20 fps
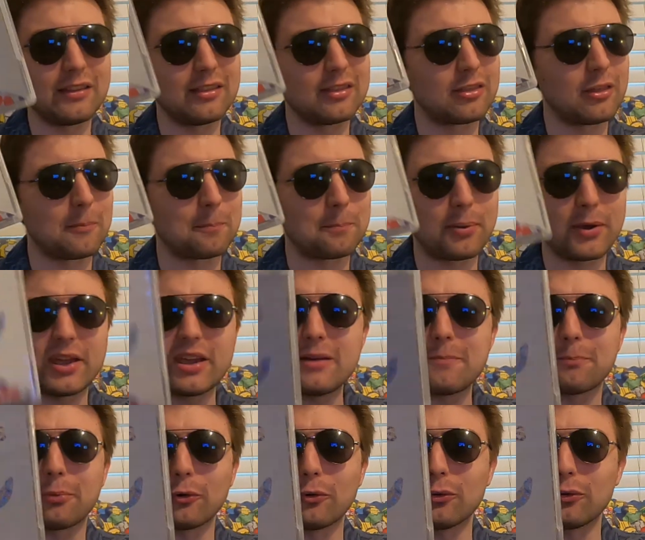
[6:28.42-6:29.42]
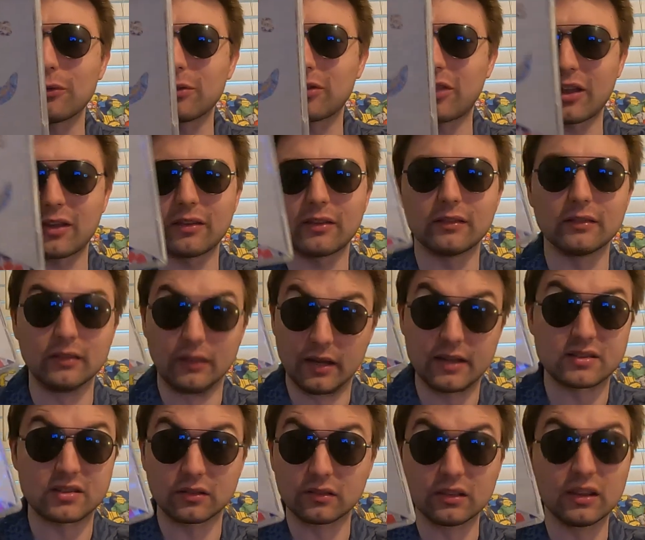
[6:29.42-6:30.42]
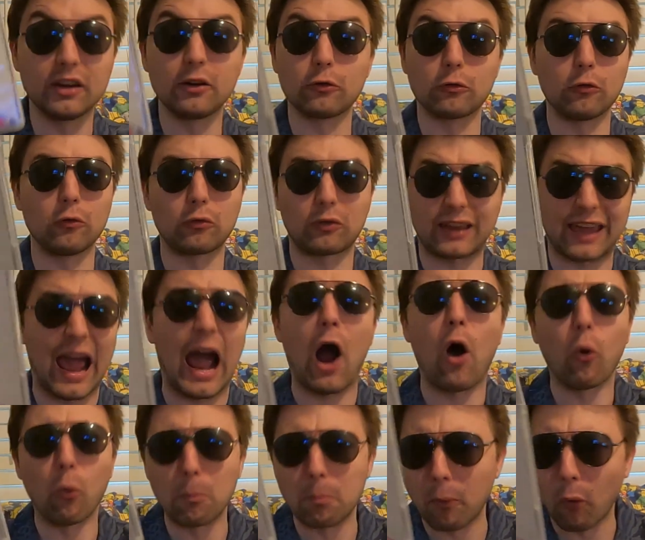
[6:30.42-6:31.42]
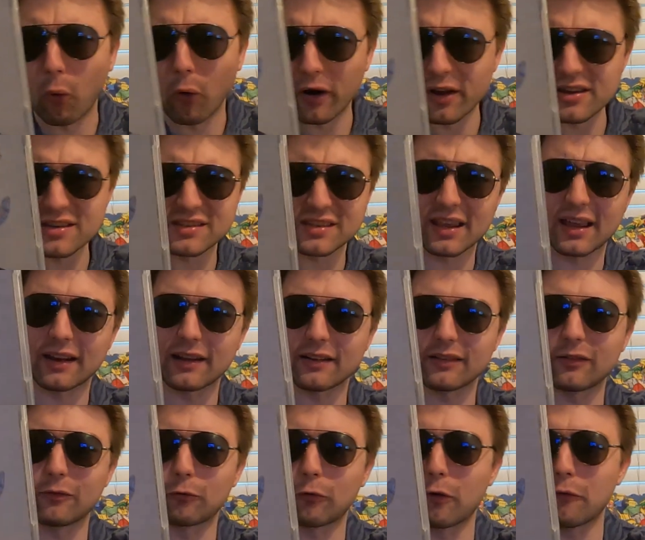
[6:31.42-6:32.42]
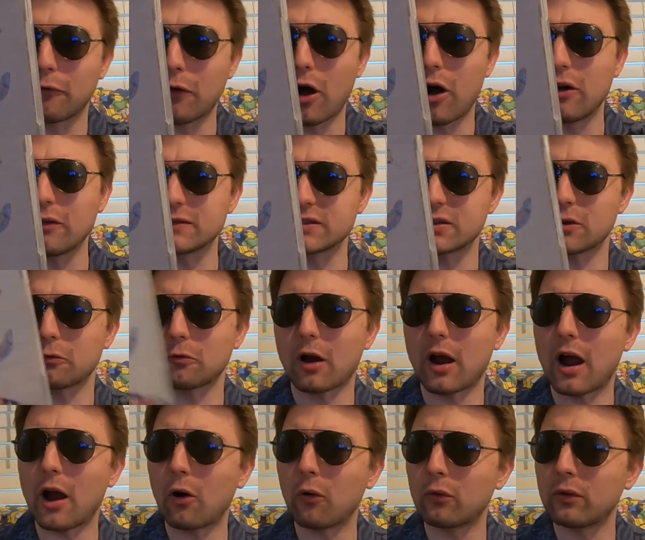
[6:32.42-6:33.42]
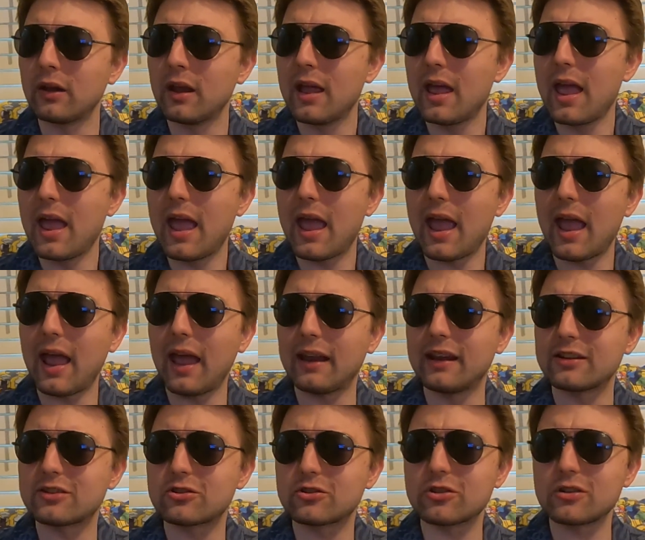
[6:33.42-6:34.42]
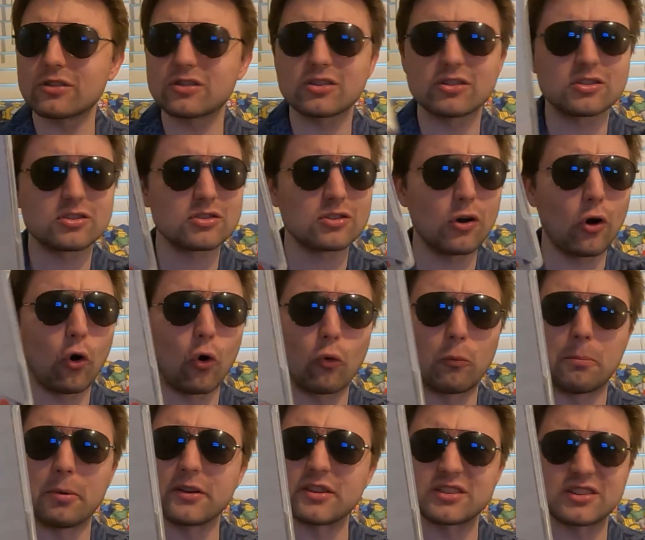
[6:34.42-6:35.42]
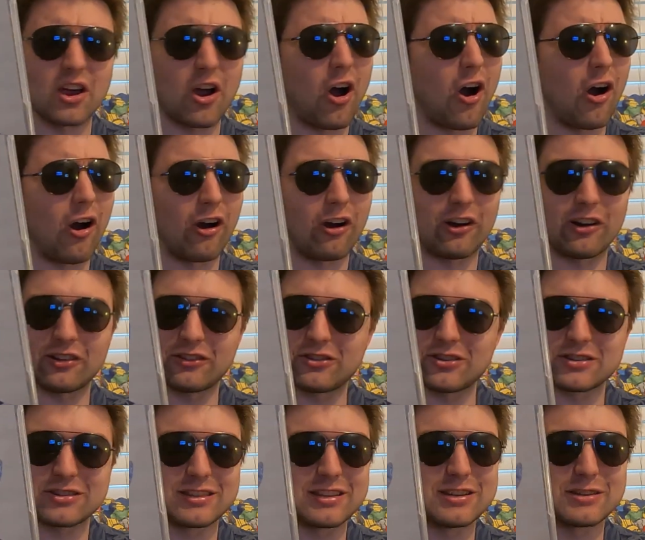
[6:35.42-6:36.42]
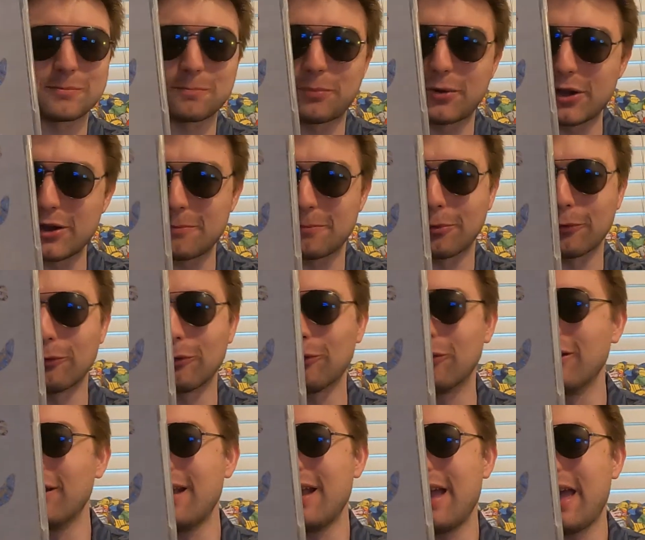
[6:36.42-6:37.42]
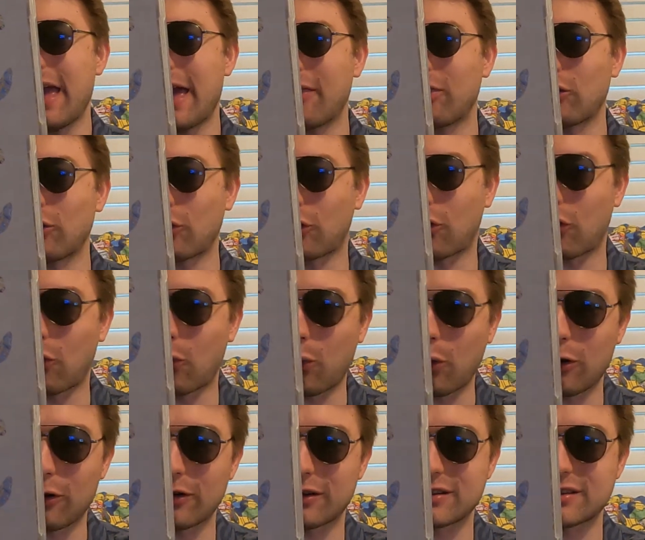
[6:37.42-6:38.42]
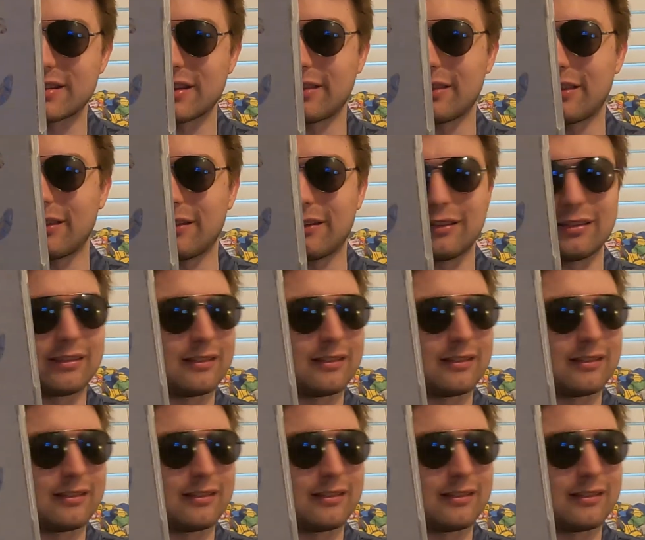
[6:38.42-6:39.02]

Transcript: The people, it's literal cowboys that it revolves around, and it's just so bizarre. Just these people and their quirks, and